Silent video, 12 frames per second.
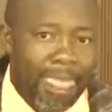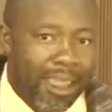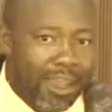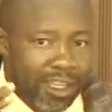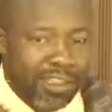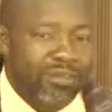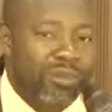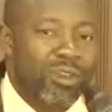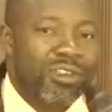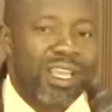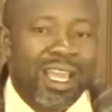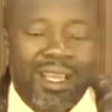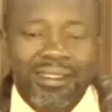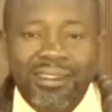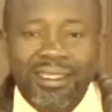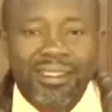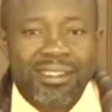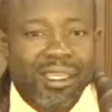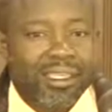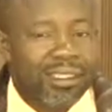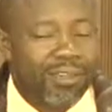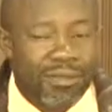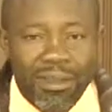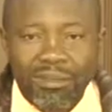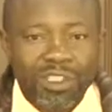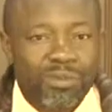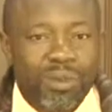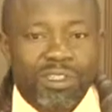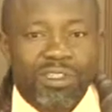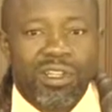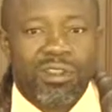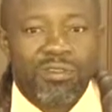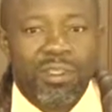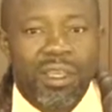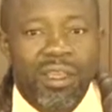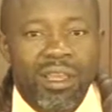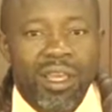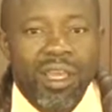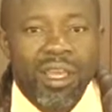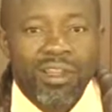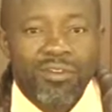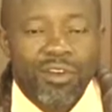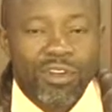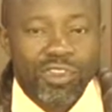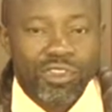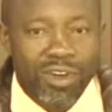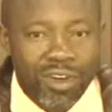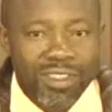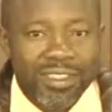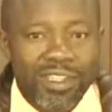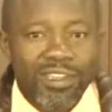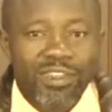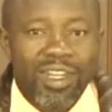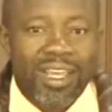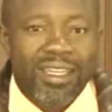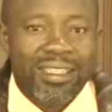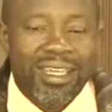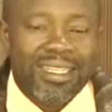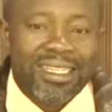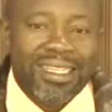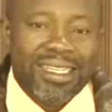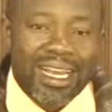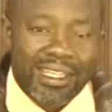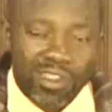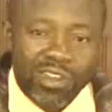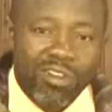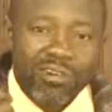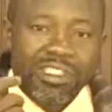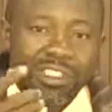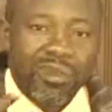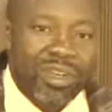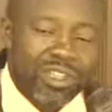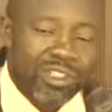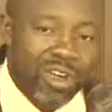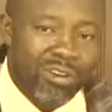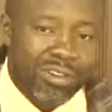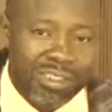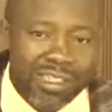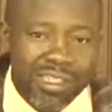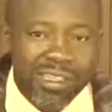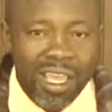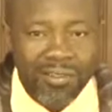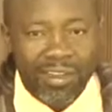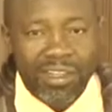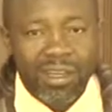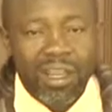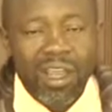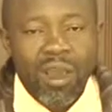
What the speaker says: in this broadcast, it's a very special thing for us to understand that authority, when authority is given,